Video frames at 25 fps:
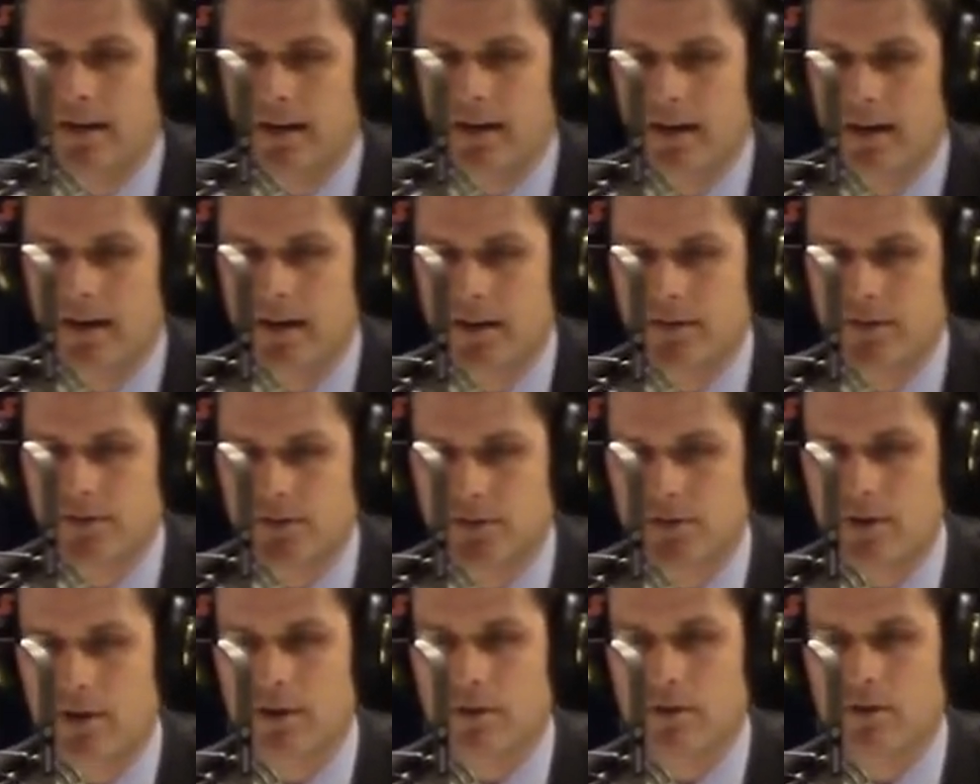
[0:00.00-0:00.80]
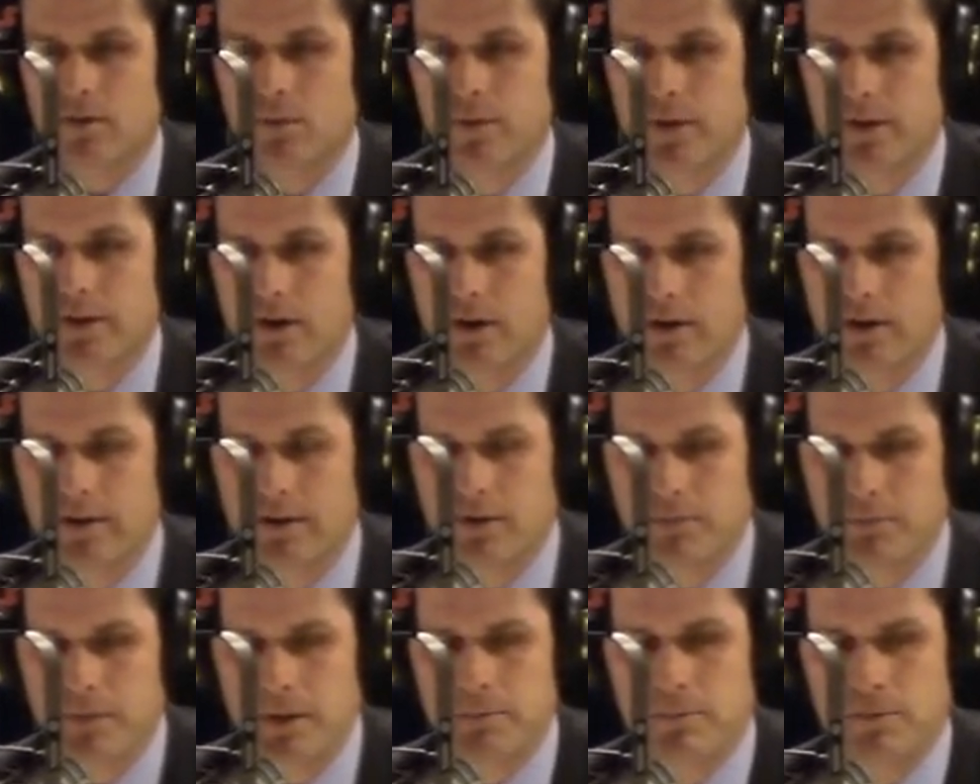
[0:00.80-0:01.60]
Uh, the stronger we are, you
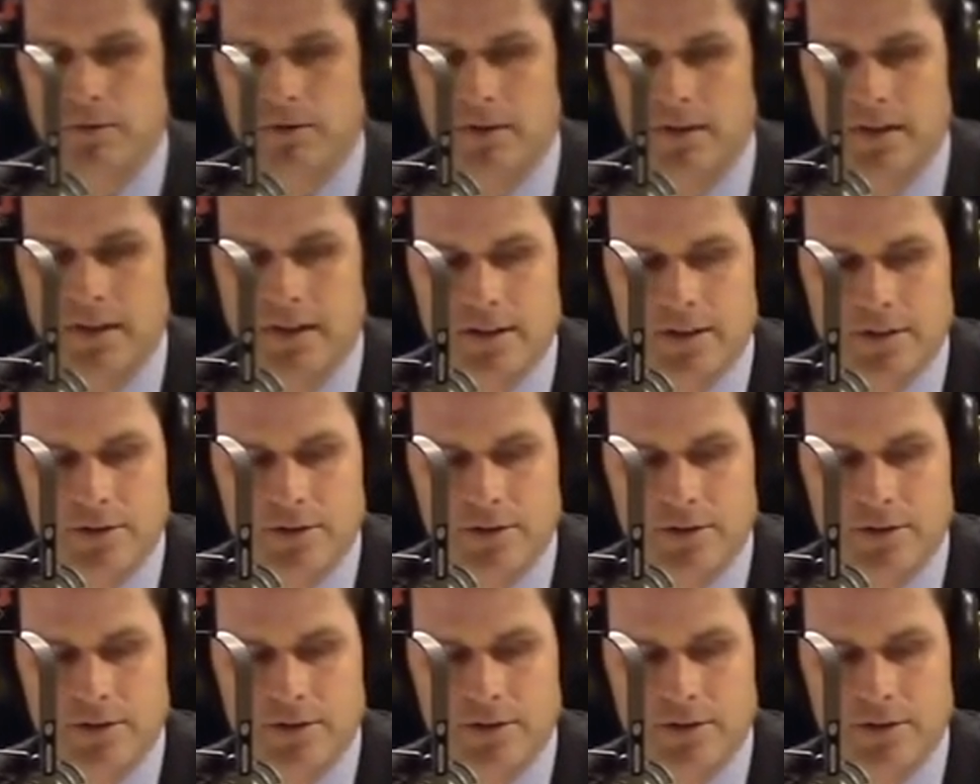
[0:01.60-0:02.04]
know, people